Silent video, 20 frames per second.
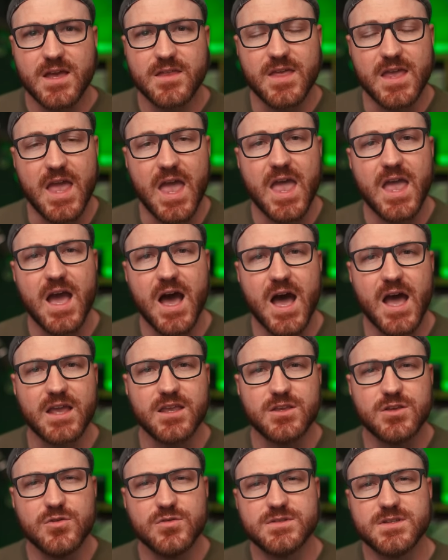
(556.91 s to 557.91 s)
the AI
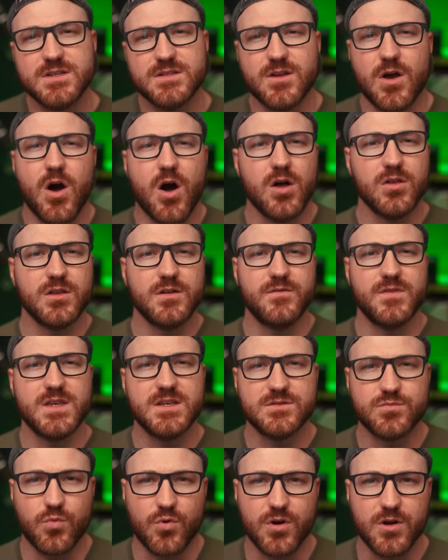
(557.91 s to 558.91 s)
uses all of
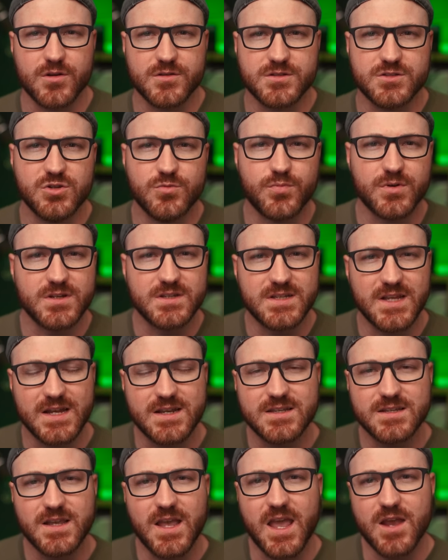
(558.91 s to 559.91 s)
these words to
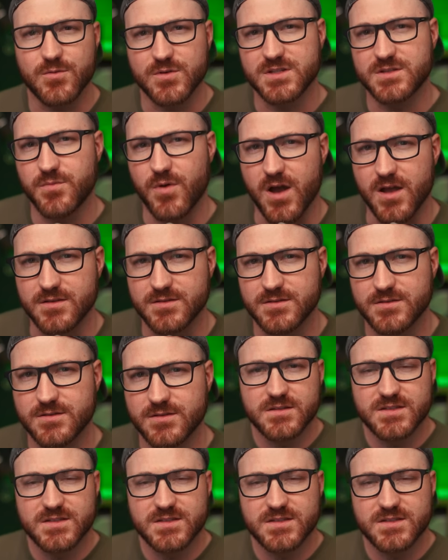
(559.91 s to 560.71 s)
predict a response.